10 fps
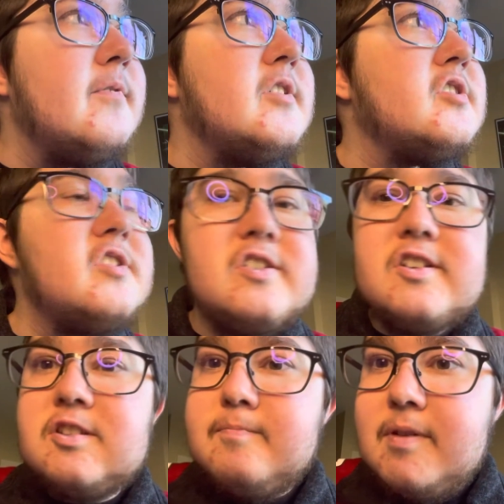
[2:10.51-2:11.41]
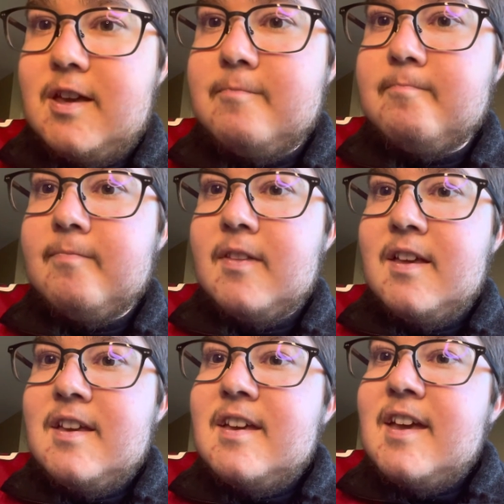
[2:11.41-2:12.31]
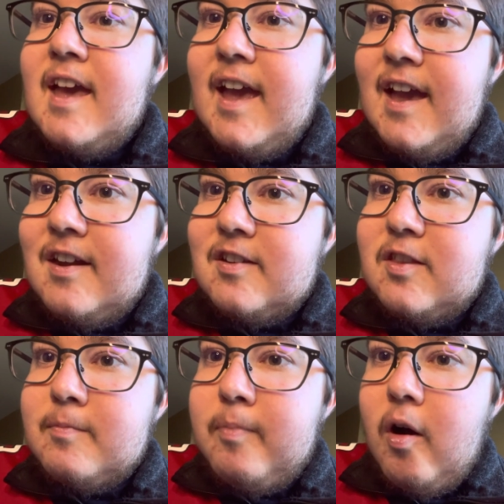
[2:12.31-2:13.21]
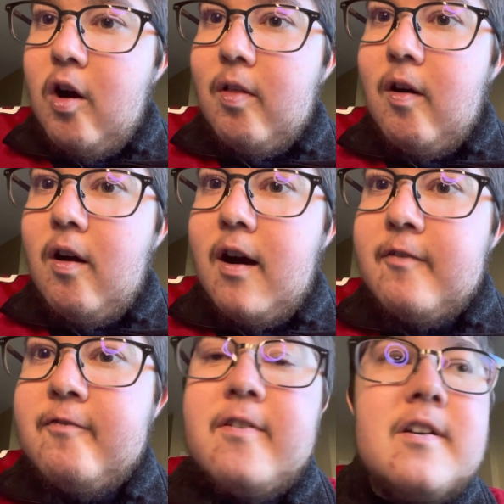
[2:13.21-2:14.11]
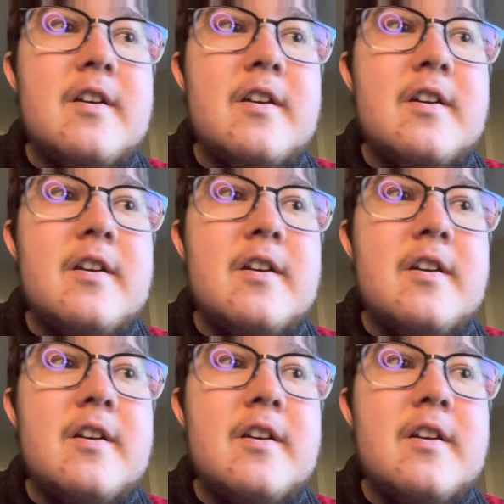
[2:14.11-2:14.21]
We should just be handing the ball off